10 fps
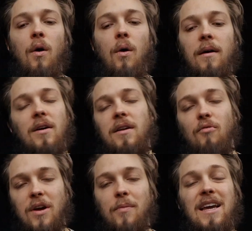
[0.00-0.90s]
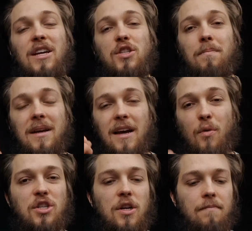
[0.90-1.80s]
Not a recommendation, but a
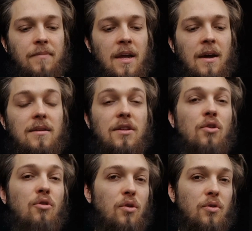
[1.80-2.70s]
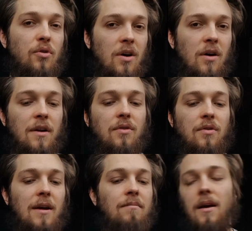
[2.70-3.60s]
question. Did you go to the sauna
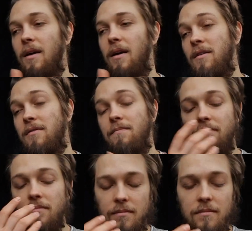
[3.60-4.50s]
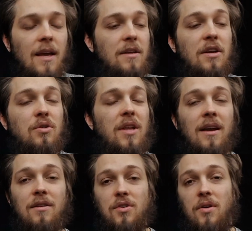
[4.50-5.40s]
today, and did you
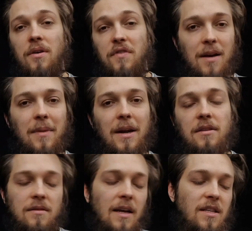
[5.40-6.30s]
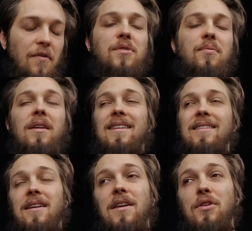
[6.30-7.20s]
stay in the sauna for 10 minutes? That's the first one.
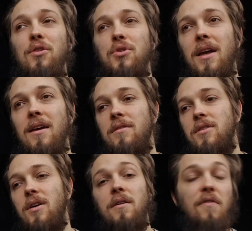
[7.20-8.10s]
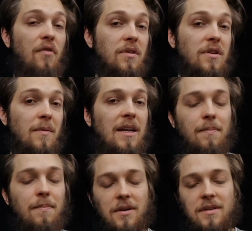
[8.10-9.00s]
Then you stay in the sauna for 40 minutes?
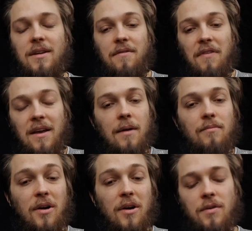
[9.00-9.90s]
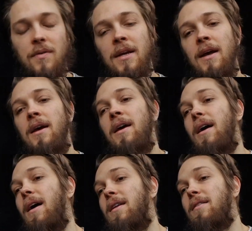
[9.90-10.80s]
Because that's the thing I'm trying to do.
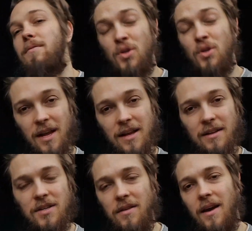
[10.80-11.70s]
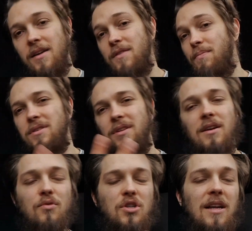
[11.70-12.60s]
And usually that's not the case, because I
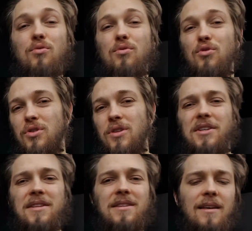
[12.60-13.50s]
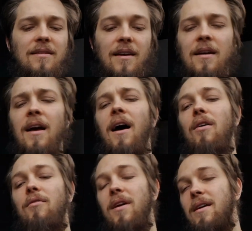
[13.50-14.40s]
usually do 2 sessions and then
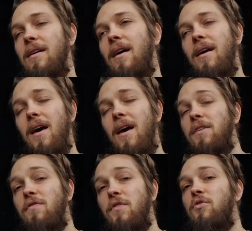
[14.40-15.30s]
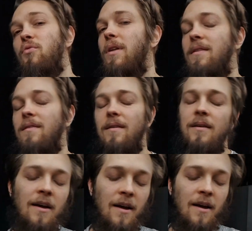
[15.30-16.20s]
already I have a different rule, and then
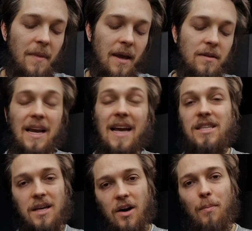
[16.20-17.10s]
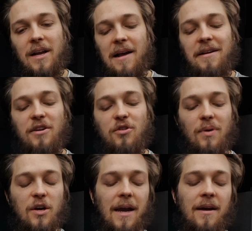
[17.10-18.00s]
it gets complicated
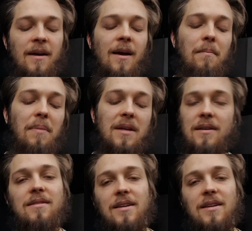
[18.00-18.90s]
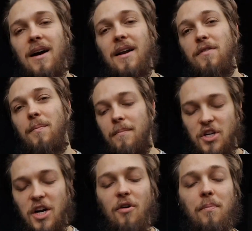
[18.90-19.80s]
real quick. But this is kind of the
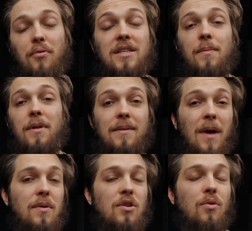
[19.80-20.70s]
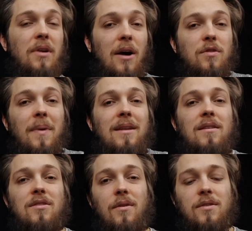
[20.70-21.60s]
general principle. And maybe you could automate
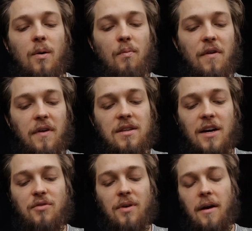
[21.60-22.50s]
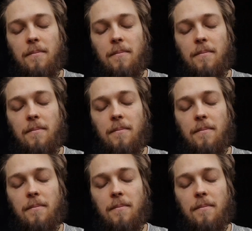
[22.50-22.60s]
this also with Inside Tracker.